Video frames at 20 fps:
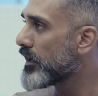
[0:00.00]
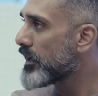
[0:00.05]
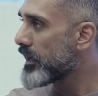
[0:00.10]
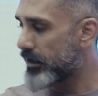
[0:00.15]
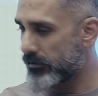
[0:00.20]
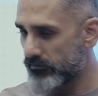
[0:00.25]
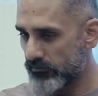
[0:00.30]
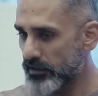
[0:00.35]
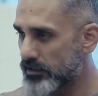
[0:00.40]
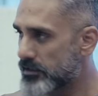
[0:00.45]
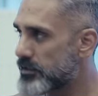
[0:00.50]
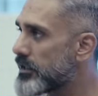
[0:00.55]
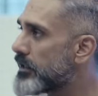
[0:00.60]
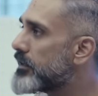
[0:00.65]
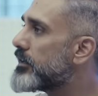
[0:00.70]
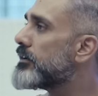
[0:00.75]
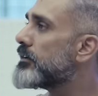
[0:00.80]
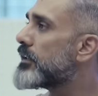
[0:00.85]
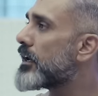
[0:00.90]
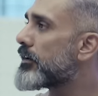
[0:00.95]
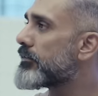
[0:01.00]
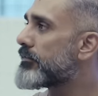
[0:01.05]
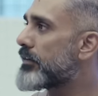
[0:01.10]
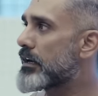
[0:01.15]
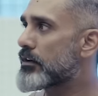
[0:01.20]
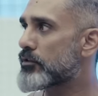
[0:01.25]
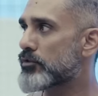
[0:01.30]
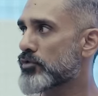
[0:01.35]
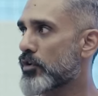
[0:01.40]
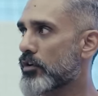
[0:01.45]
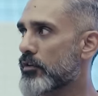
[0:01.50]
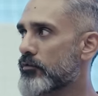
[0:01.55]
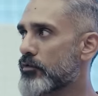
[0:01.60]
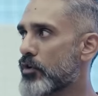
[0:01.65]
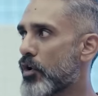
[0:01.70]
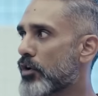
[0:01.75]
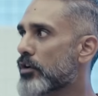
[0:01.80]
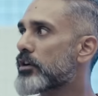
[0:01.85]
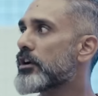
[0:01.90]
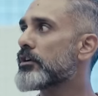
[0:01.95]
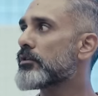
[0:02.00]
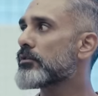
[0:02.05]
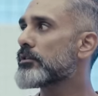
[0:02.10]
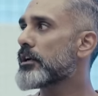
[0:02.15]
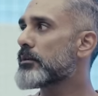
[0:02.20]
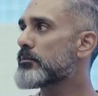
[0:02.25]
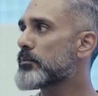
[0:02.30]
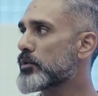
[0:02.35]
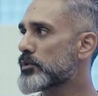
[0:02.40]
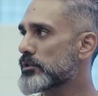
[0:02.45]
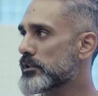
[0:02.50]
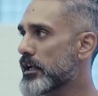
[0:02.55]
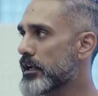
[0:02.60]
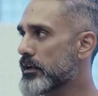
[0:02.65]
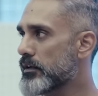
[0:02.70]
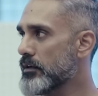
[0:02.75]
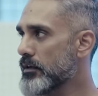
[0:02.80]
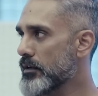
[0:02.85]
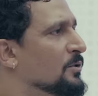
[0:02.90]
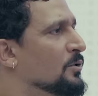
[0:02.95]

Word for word: And once they did, then I felt sort of locked into that motorcycle.